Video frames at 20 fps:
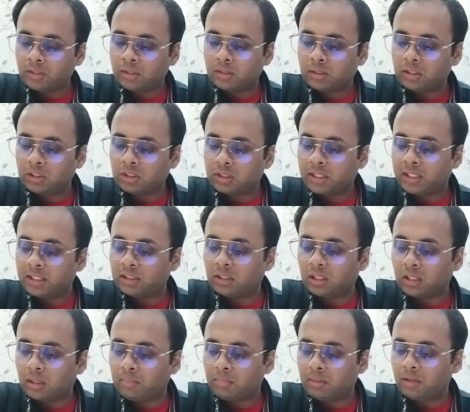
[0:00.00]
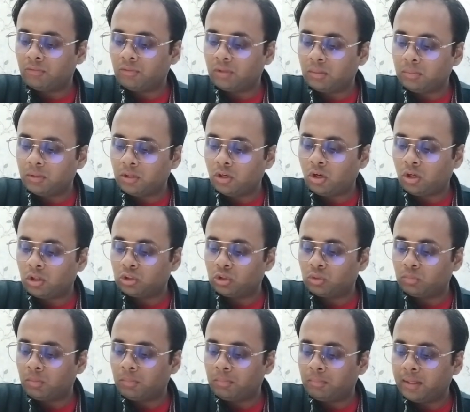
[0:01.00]
in this case, Raman will belong
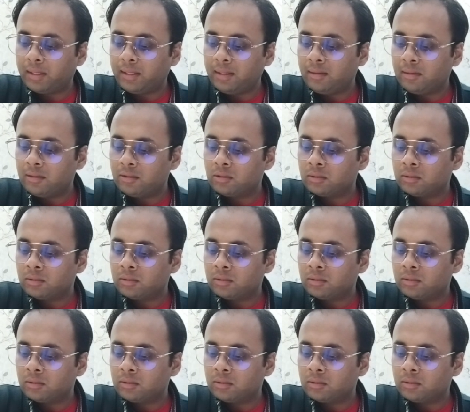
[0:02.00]
to Mumbai.